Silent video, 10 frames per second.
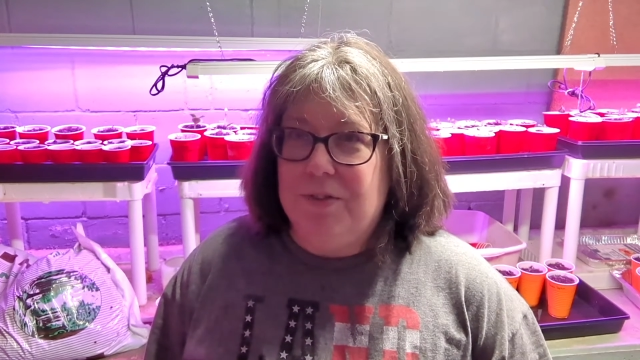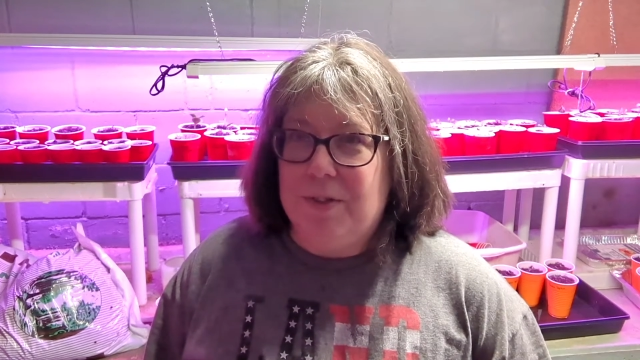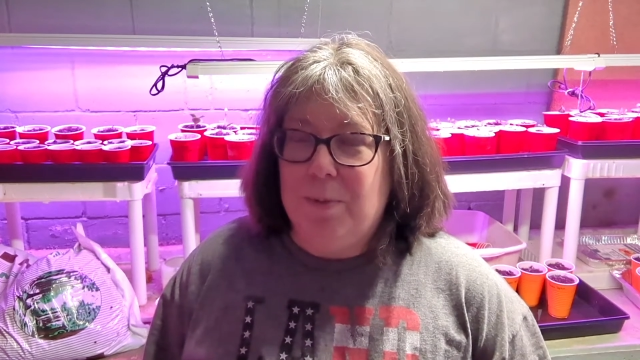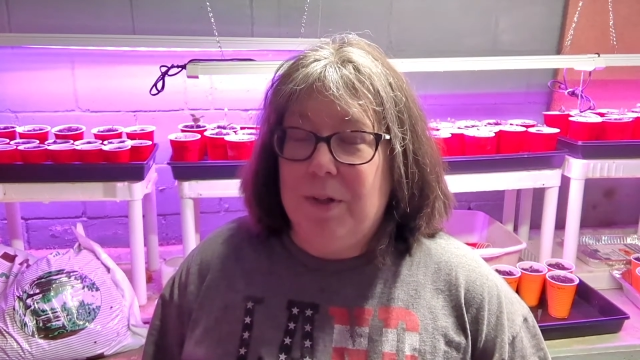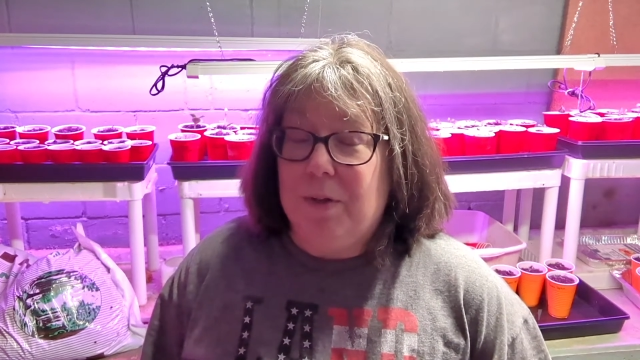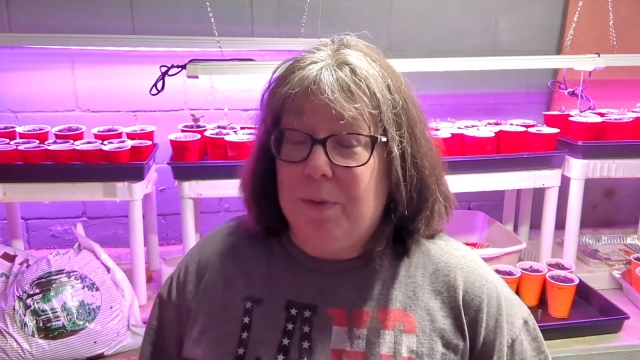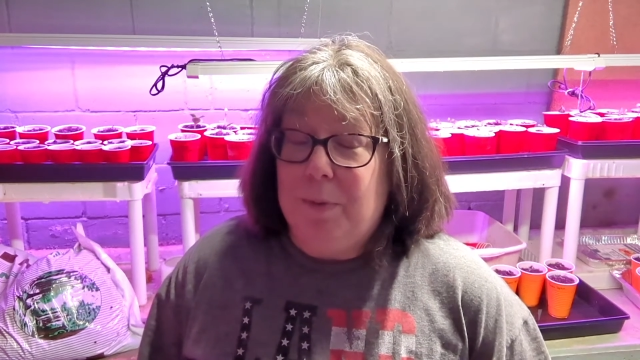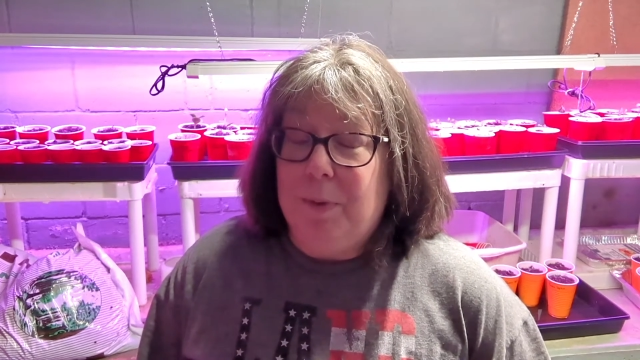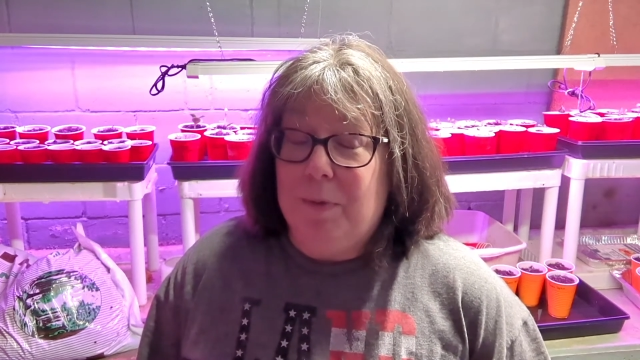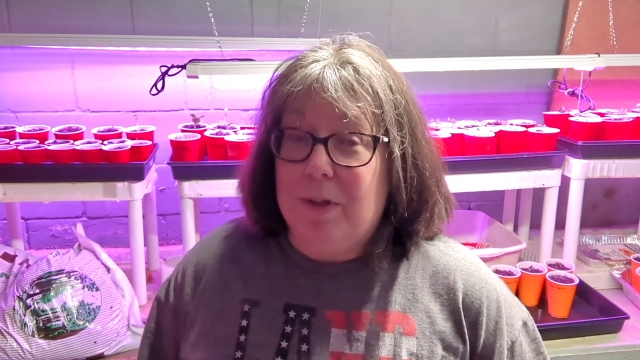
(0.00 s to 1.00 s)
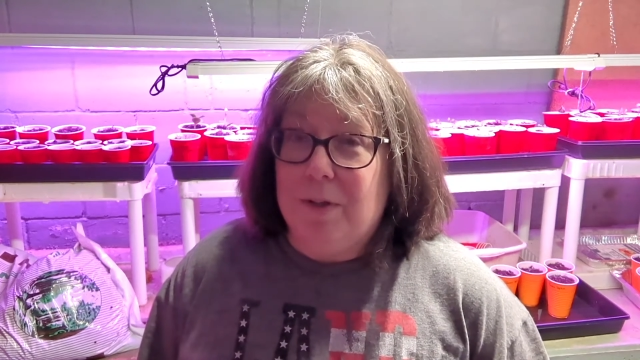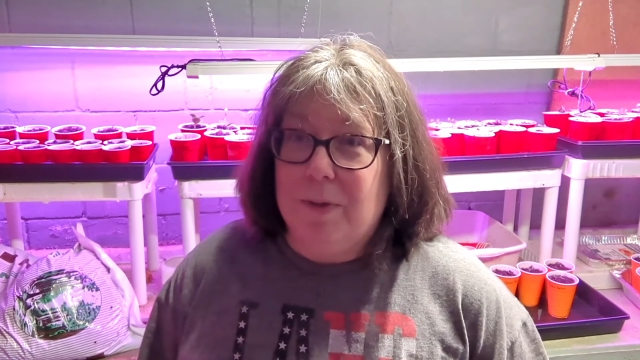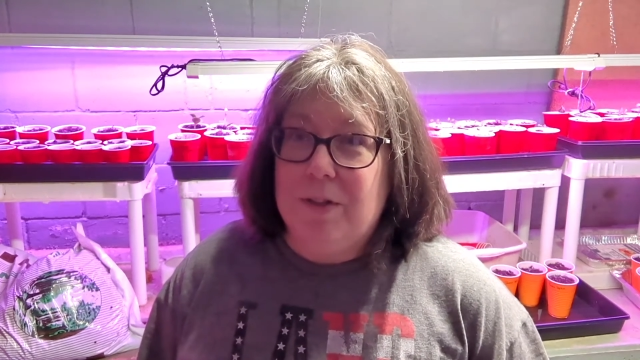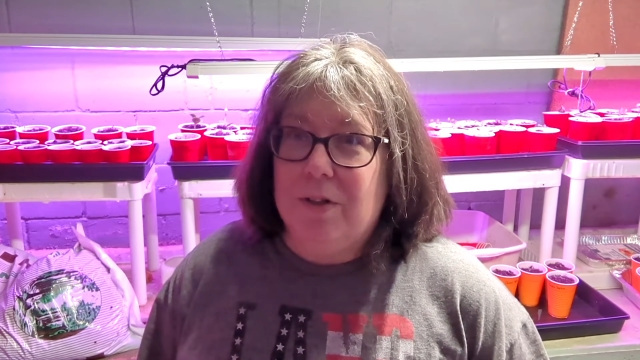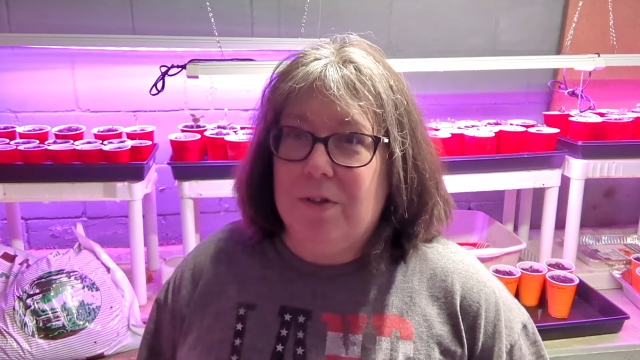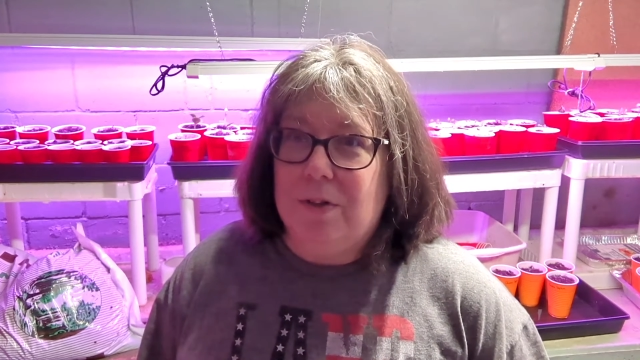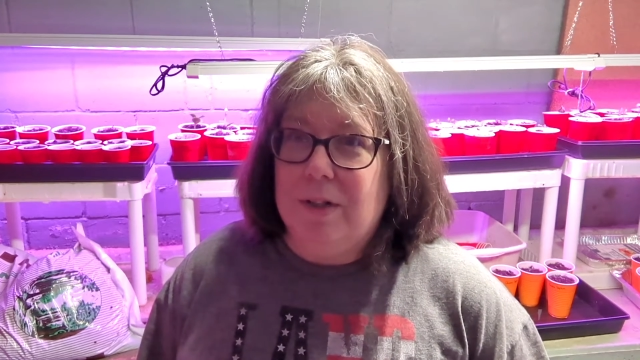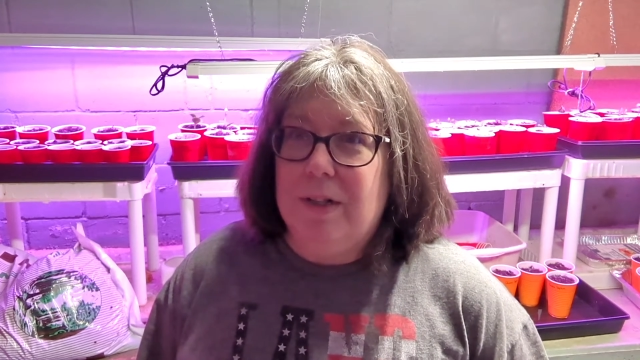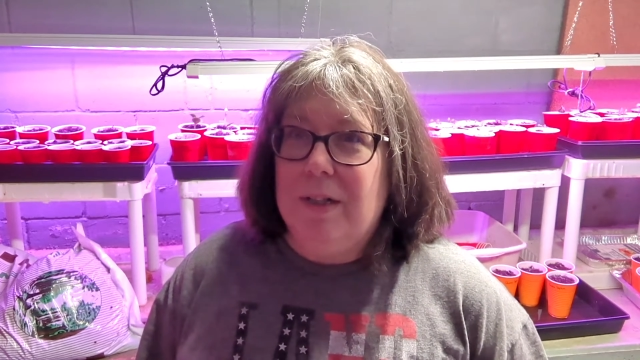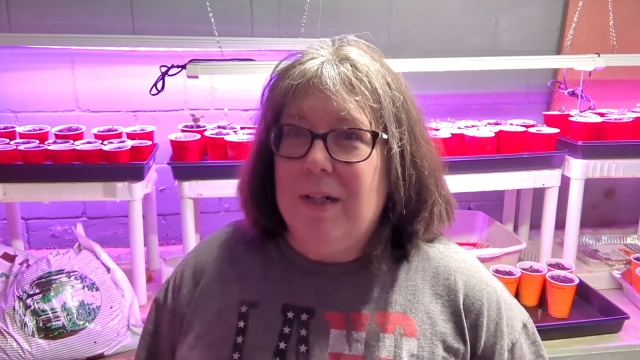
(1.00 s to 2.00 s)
So we will get a return on it,